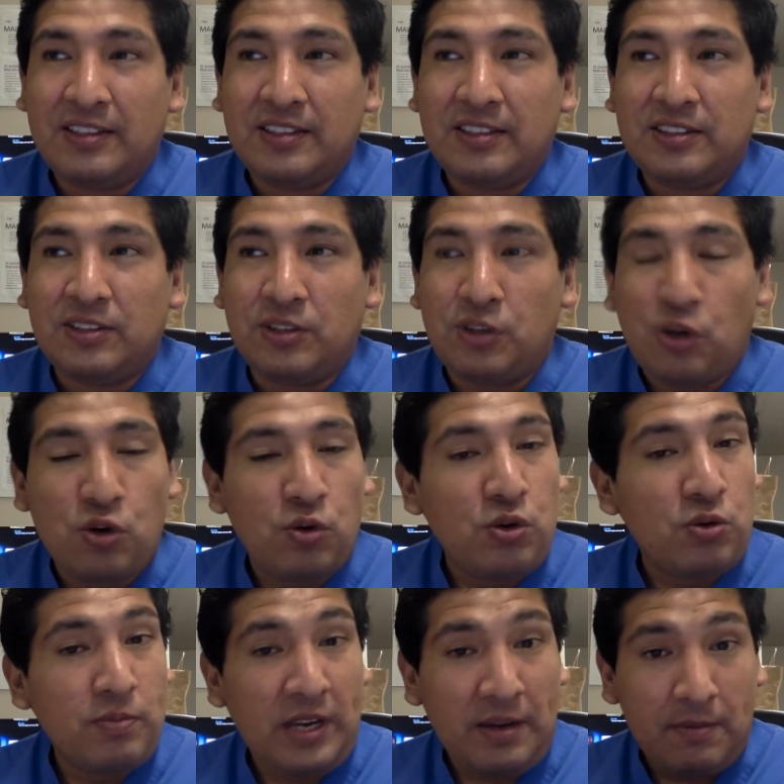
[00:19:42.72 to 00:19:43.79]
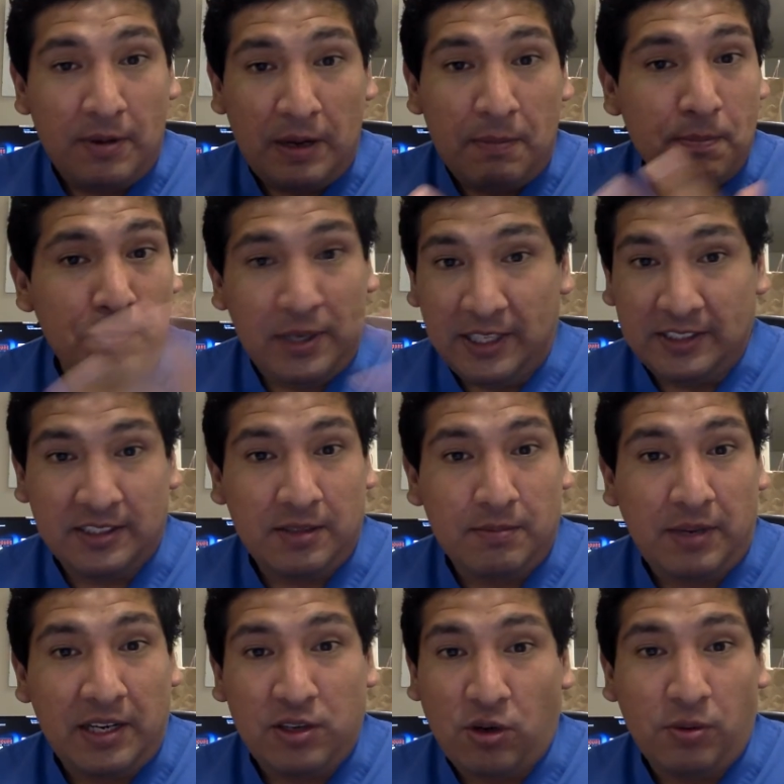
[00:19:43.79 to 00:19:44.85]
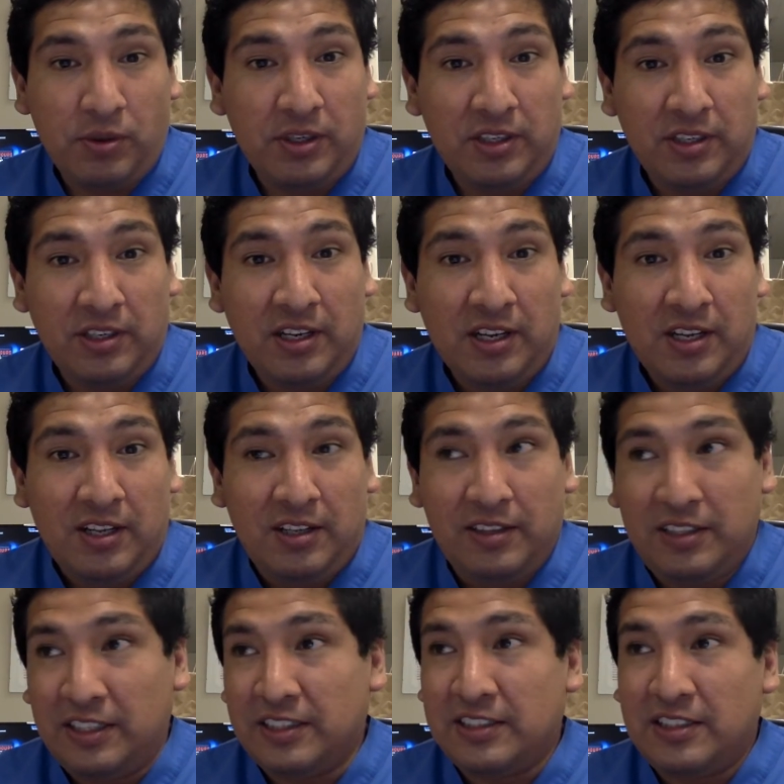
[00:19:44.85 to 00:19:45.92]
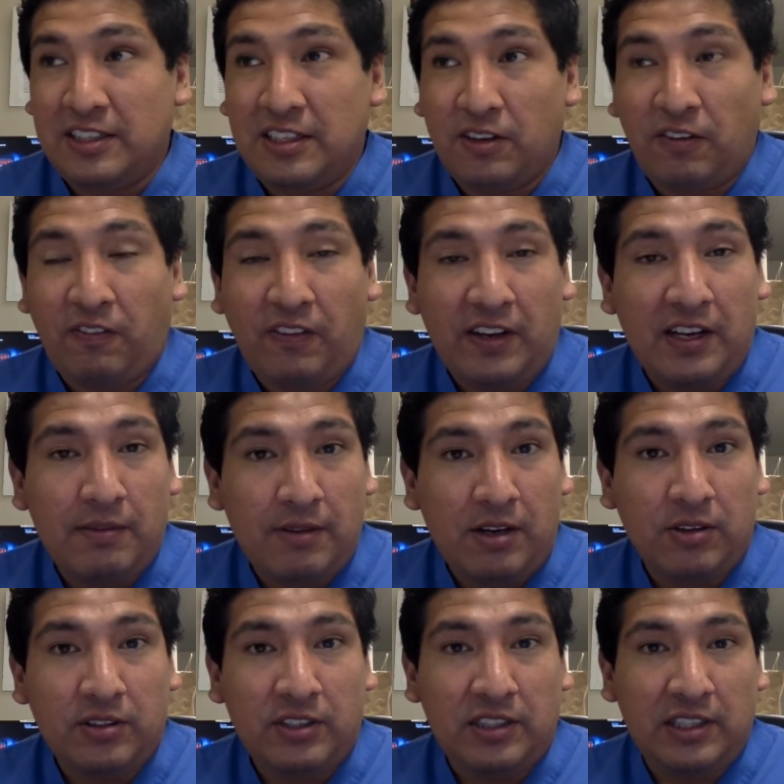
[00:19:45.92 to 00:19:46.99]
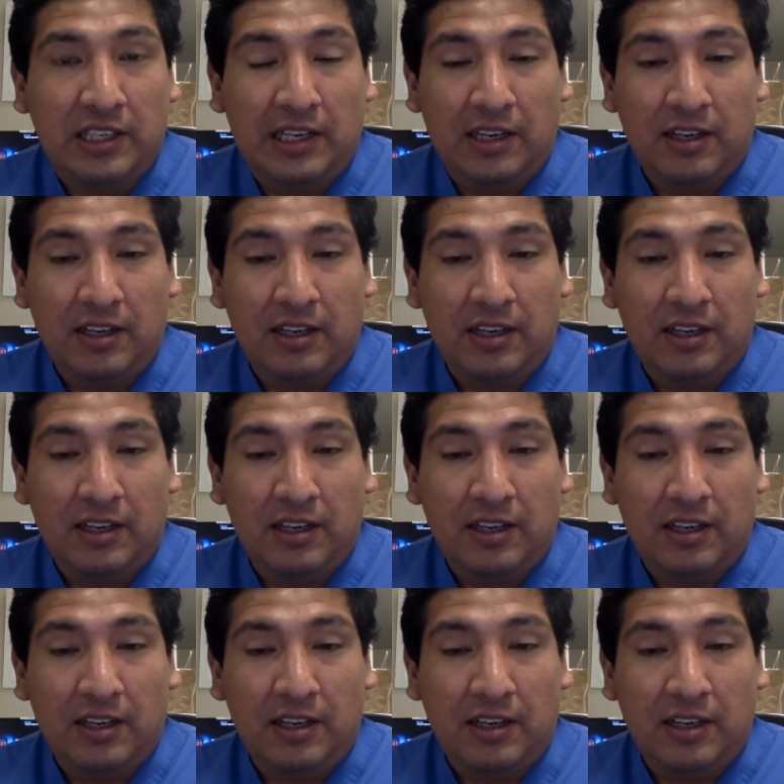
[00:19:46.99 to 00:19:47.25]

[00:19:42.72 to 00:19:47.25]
So you may impress them by knowing this little thing about the